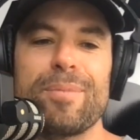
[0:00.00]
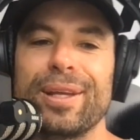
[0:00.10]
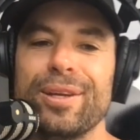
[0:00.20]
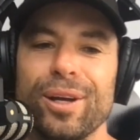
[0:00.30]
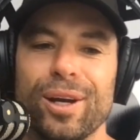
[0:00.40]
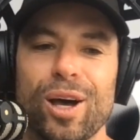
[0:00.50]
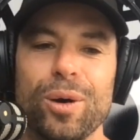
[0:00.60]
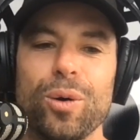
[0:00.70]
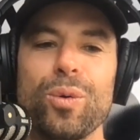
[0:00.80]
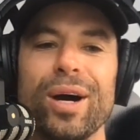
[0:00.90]
But like
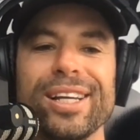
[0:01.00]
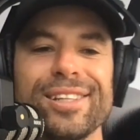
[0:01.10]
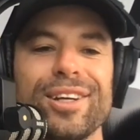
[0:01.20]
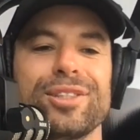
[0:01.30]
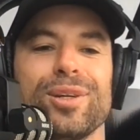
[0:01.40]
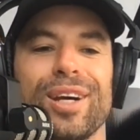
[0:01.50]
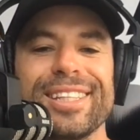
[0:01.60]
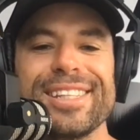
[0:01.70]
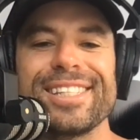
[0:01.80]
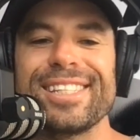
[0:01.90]
always, I do like
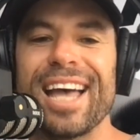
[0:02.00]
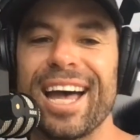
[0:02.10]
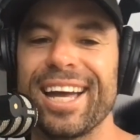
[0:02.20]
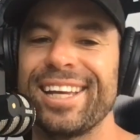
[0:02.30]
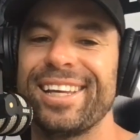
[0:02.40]
to start